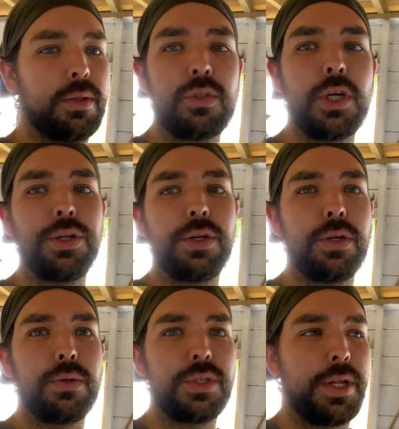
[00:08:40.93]
Certainly not
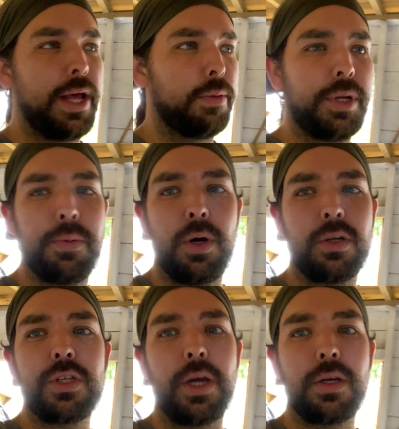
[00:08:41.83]
using the aluminium
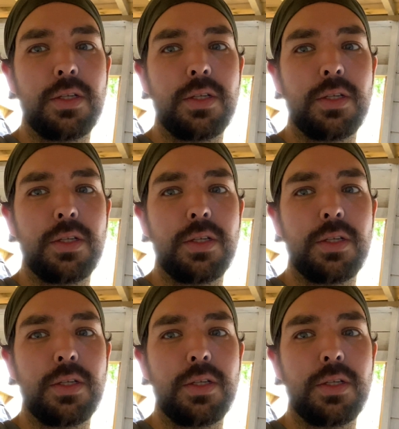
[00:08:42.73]
oxide,